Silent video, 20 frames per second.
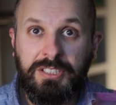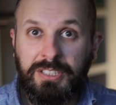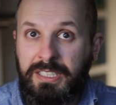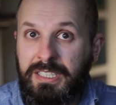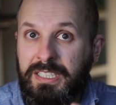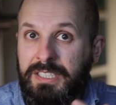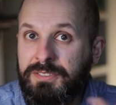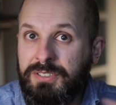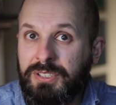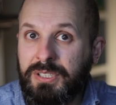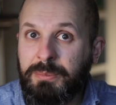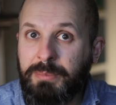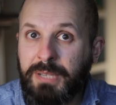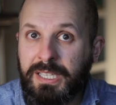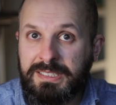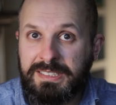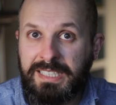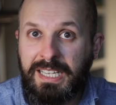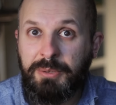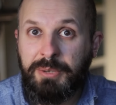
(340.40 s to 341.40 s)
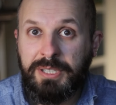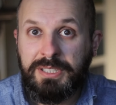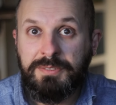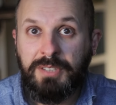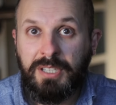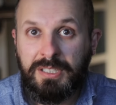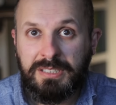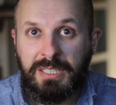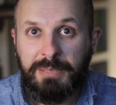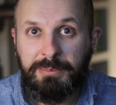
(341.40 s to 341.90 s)
it gives you the best airway as
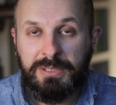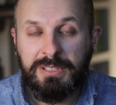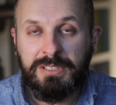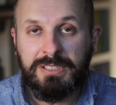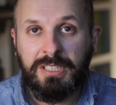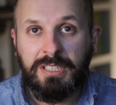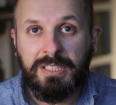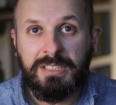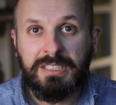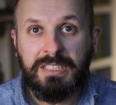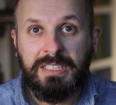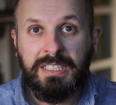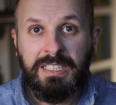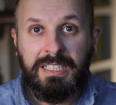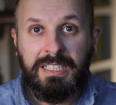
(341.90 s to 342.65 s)
far as I'm concerned.